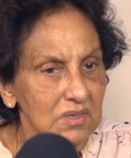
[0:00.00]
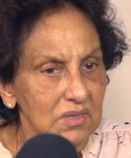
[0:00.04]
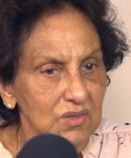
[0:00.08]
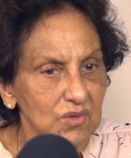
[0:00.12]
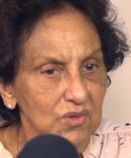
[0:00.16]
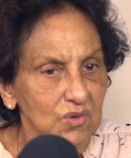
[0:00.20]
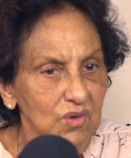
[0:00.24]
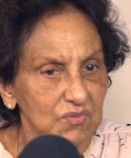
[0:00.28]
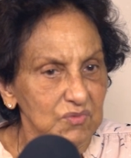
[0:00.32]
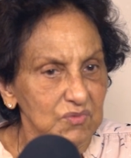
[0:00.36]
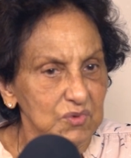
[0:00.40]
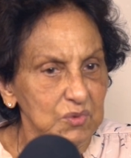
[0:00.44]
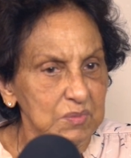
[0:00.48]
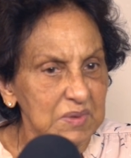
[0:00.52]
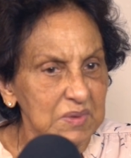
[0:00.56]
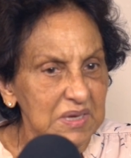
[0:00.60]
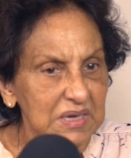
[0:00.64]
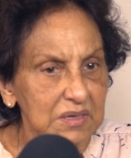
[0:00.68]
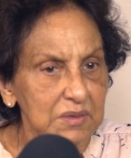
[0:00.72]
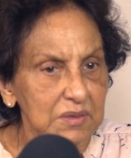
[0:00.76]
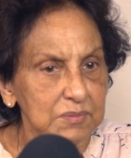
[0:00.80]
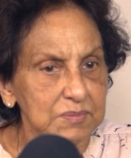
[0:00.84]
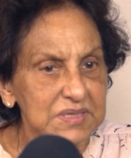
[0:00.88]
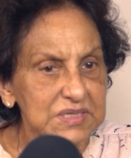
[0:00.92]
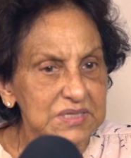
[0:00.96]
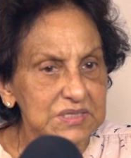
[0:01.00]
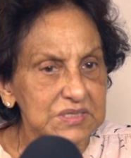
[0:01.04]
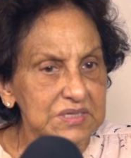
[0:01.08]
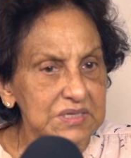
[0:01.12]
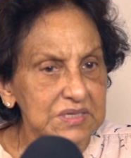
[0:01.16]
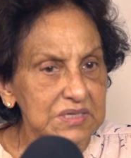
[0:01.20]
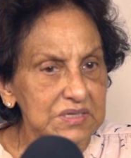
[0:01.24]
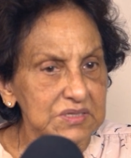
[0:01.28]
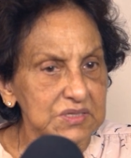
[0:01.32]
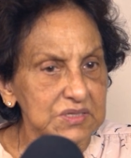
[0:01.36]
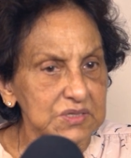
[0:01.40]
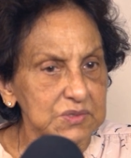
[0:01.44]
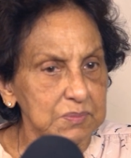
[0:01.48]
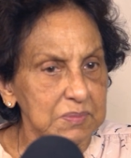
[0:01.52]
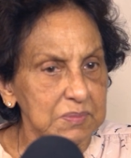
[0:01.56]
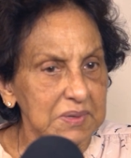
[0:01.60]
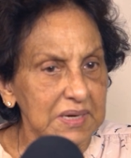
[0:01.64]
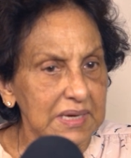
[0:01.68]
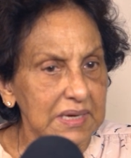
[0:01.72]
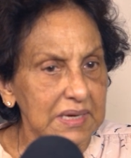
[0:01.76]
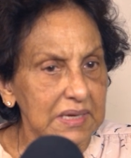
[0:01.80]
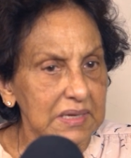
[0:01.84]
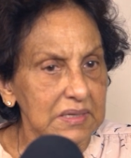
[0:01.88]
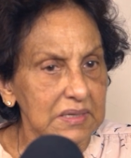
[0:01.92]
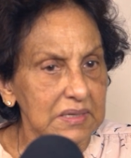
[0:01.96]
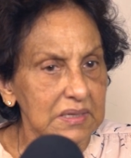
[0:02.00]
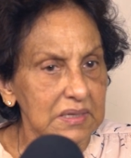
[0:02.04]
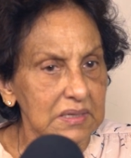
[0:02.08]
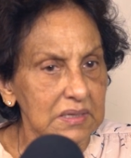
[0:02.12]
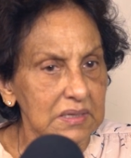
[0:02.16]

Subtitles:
you have to make a business plan.